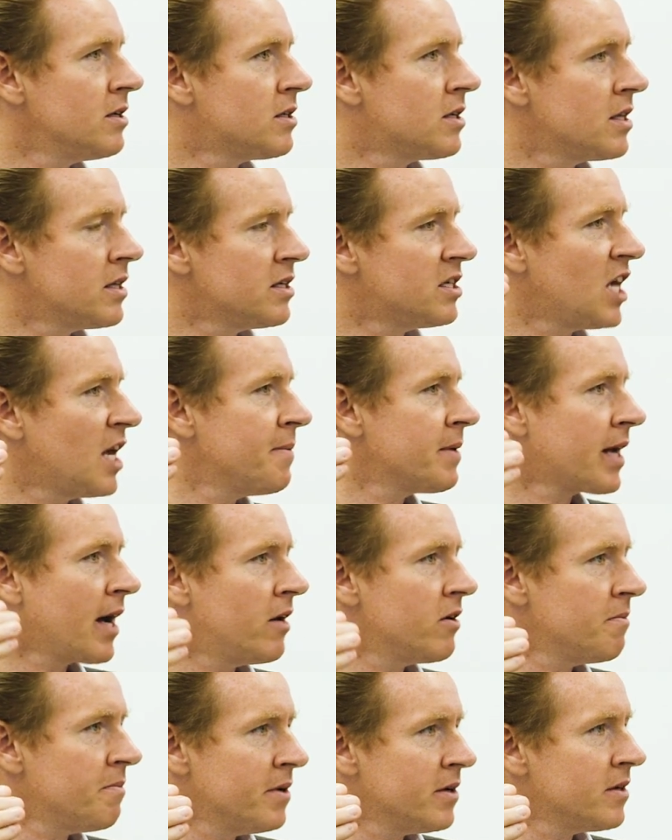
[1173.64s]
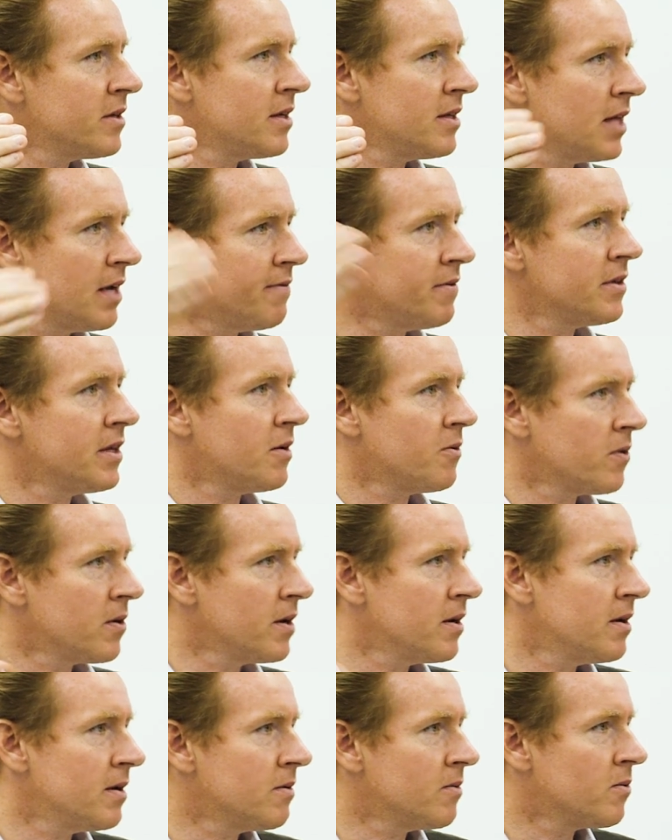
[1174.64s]
to the same accountability level that
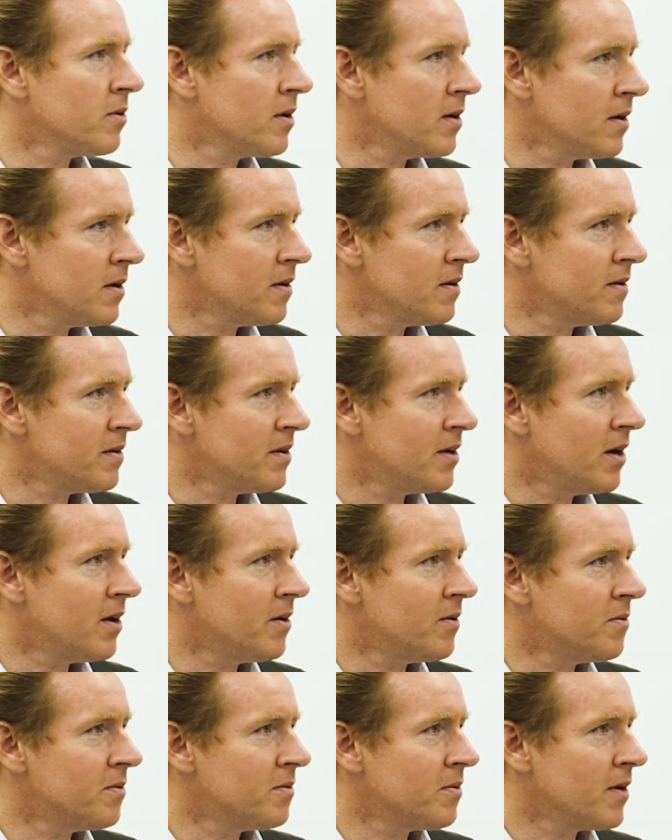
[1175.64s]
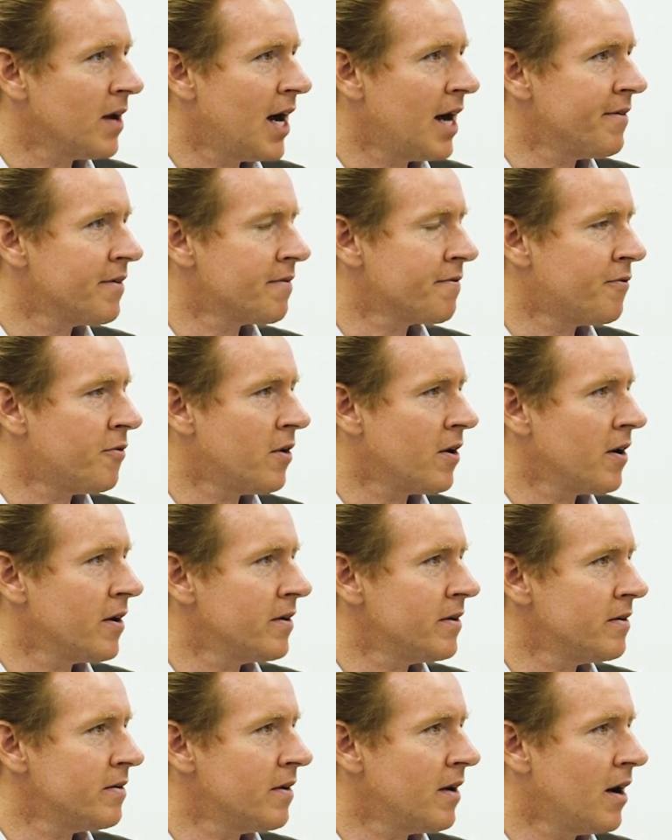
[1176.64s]
we're we're you know we're having for
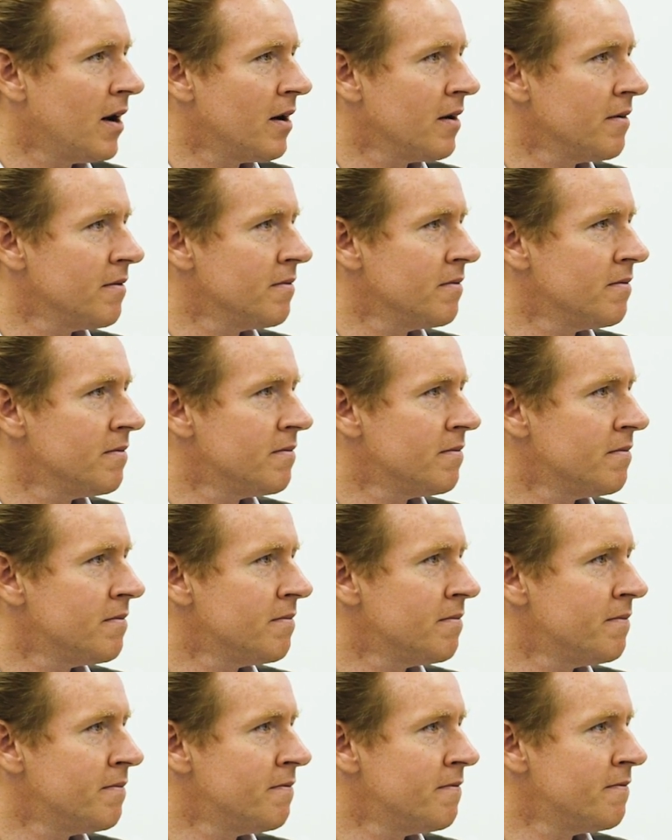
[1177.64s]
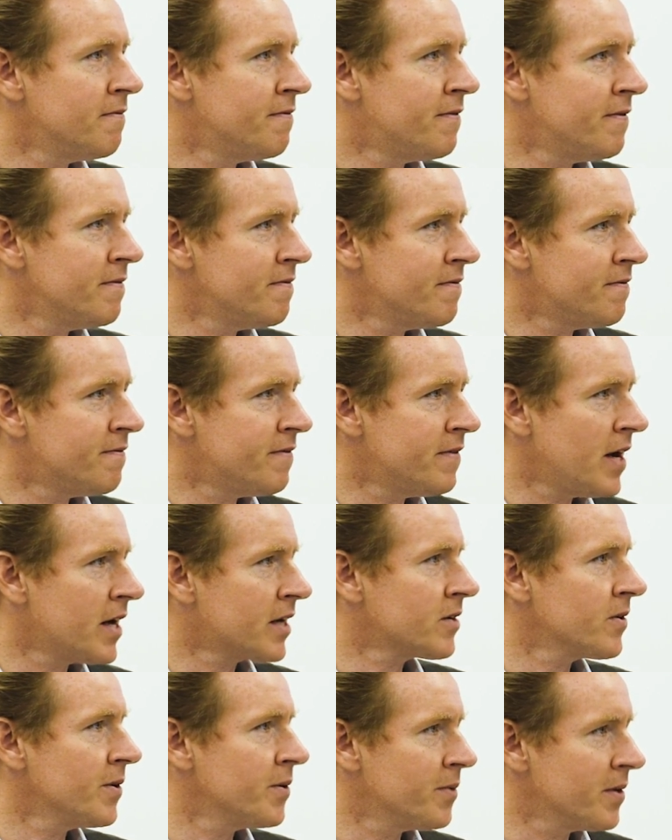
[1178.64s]
our our f- factory
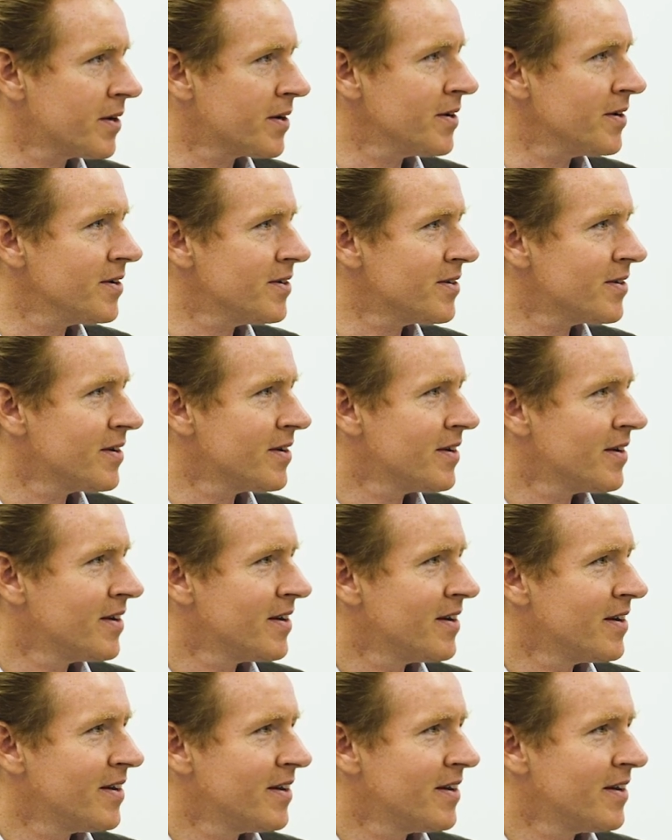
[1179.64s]
yeah, workers? It's a uh,